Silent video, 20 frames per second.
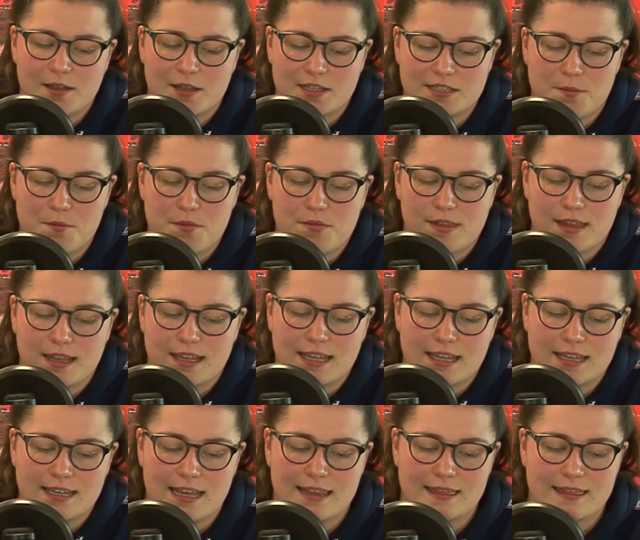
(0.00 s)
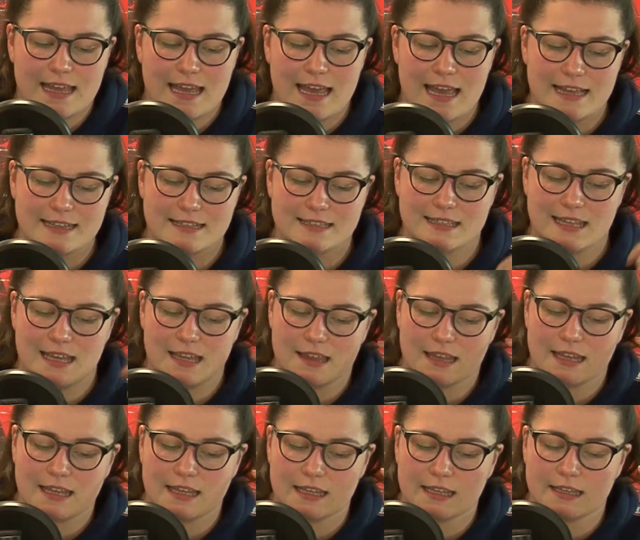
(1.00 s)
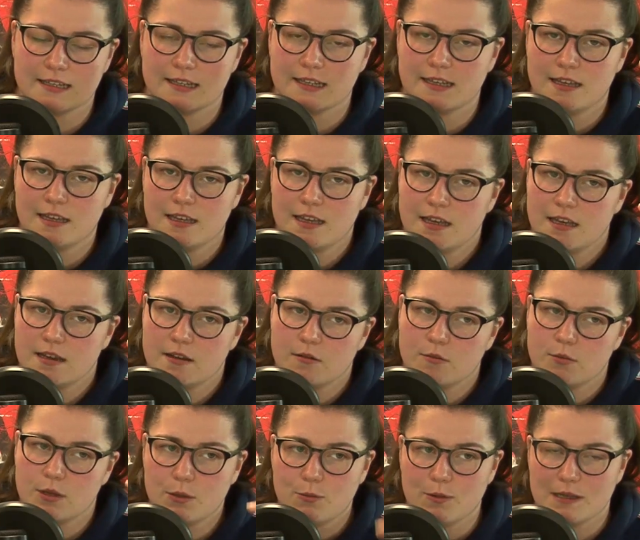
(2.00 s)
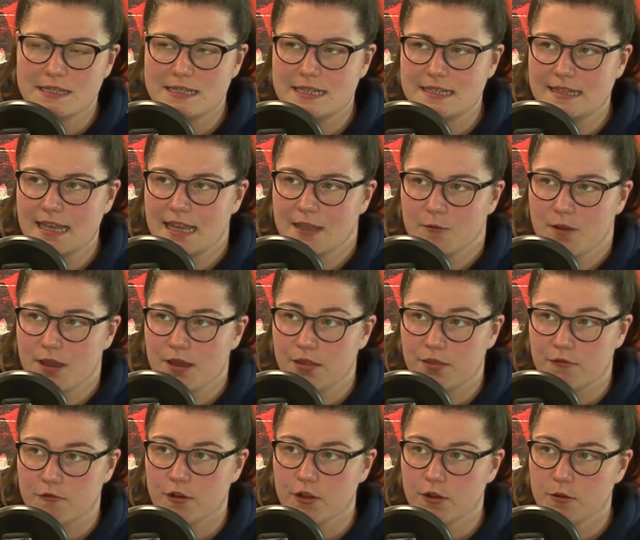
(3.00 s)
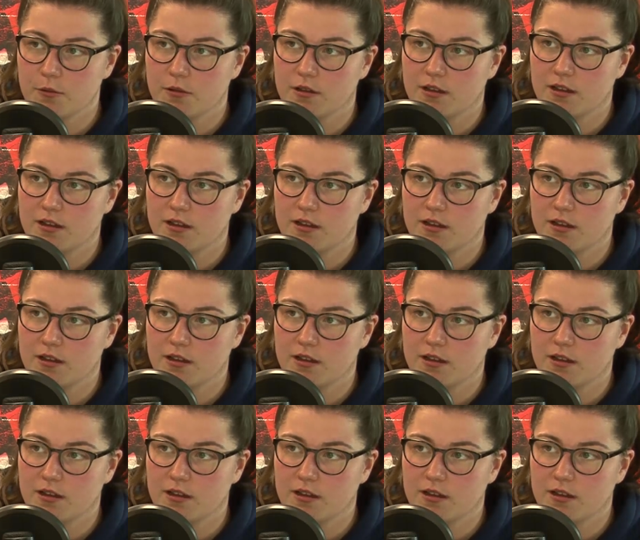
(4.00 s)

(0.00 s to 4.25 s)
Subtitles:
Because I'm thinking in their heads, they're thinking, we win today, we're through.